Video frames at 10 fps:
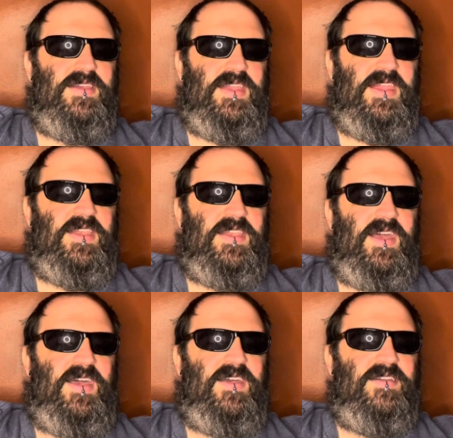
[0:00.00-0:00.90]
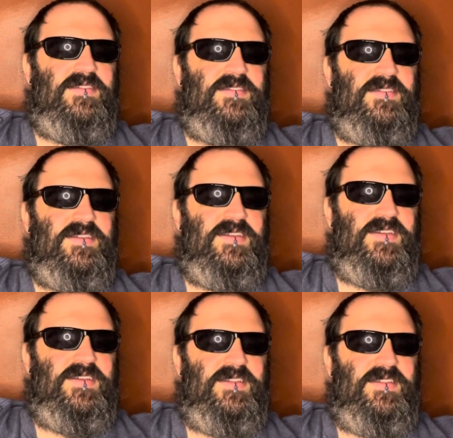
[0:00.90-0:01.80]
in uh,
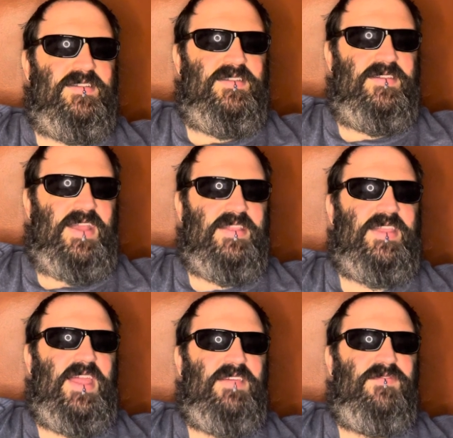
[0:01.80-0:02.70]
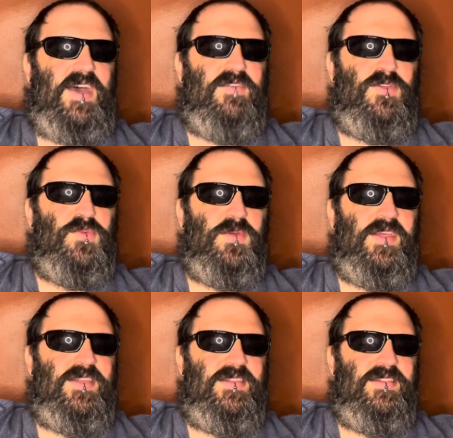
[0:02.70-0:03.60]
1985, which
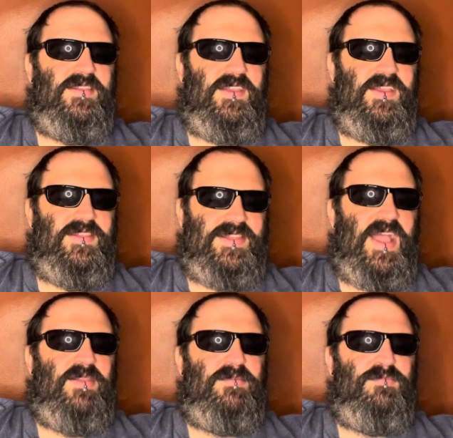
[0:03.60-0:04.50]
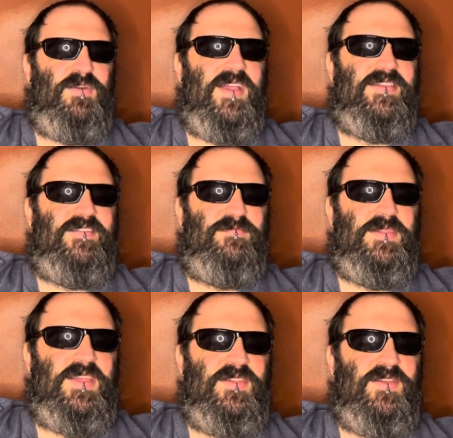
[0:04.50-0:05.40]
really, it sounds impressive,
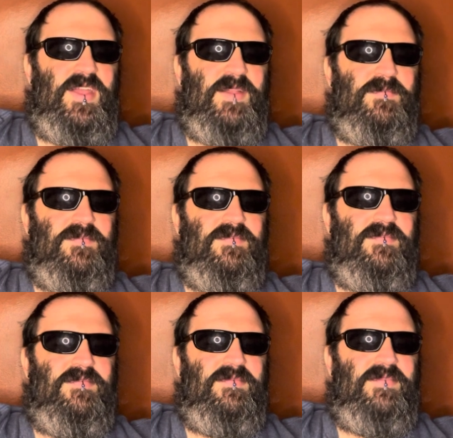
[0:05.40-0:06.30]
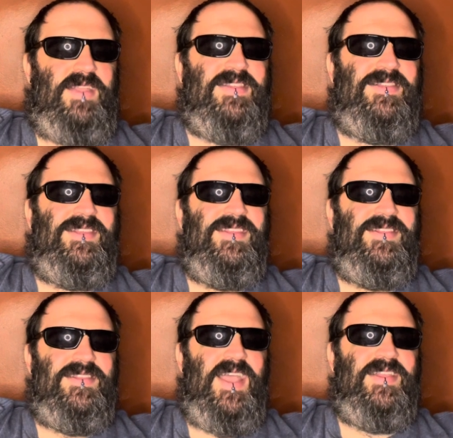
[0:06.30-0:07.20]
but then you're like, that's
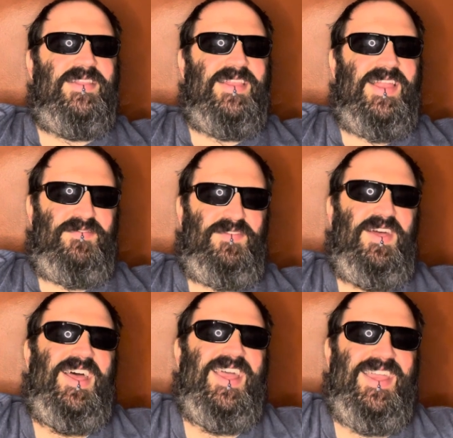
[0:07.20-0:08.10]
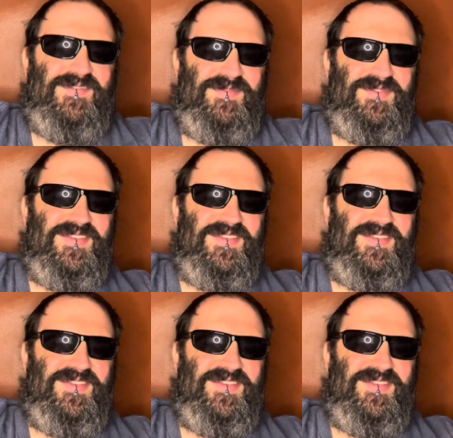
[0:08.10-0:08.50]
since 1985